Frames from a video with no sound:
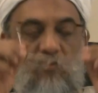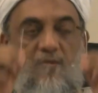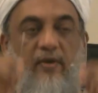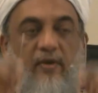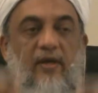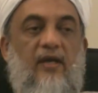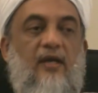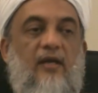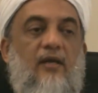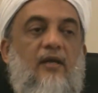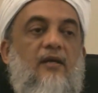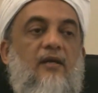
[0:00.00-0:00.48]

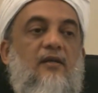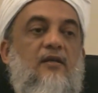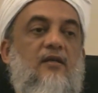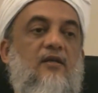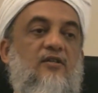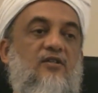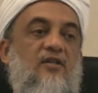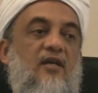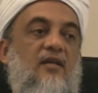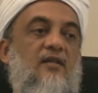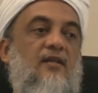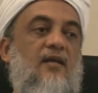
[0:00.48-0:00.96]
obeying
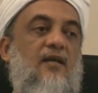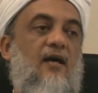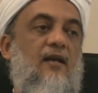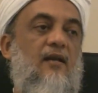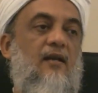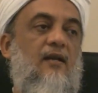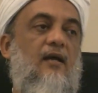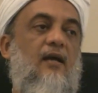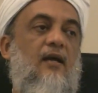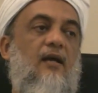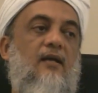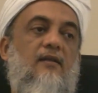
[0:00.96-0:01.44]
the
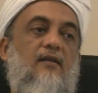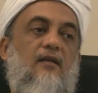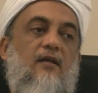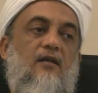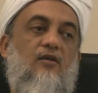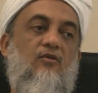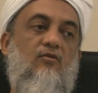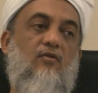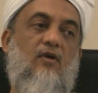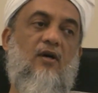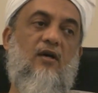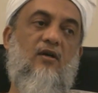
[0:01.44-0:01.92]
shaitan,
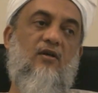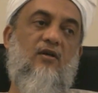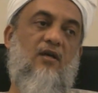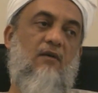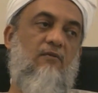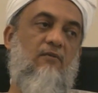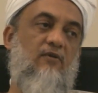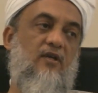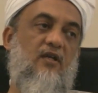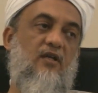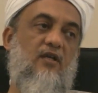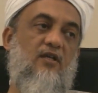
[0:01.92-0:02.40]
then you are
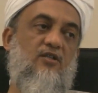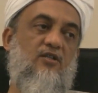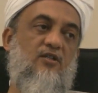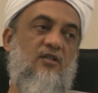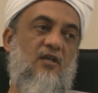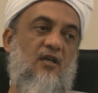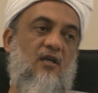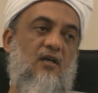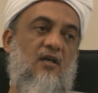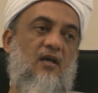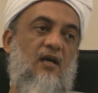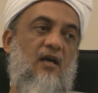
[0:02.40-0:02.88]
committing
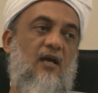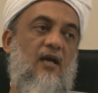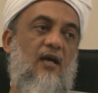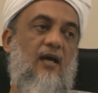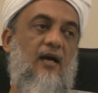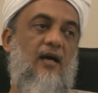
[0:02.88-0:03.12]
shirk